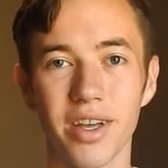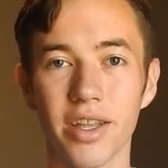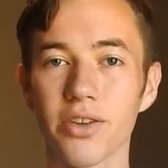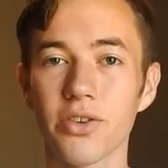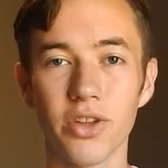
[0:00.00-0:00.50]

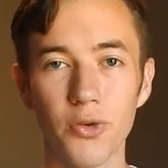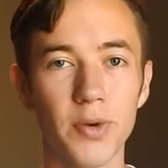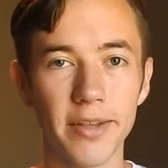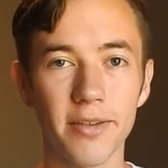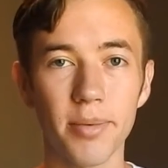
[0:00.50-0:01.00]
and there's no
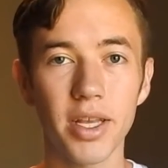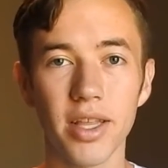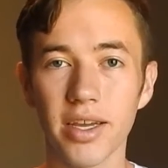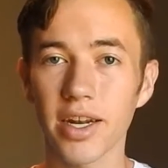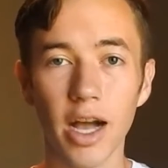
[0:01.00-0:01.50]
recipe
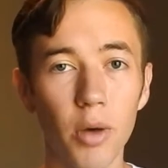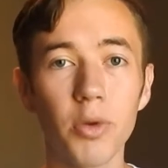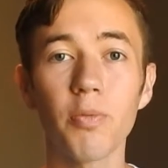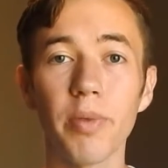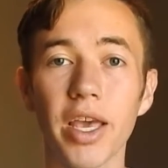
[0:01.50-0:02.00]
that can
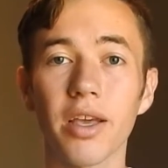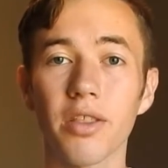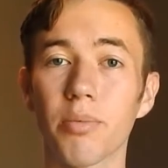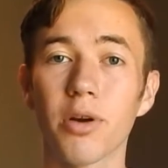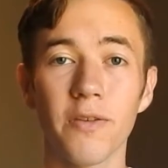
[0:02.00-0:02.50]
help you make
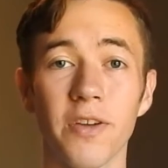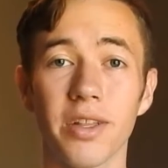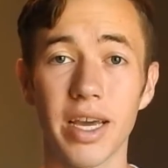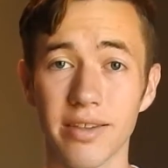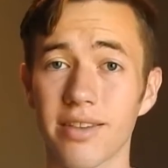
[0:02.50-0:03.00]
the
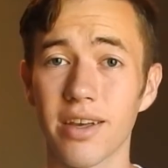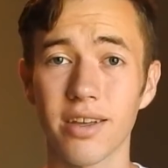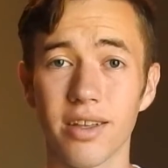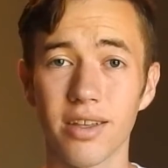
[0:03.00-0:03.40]
perfect essay.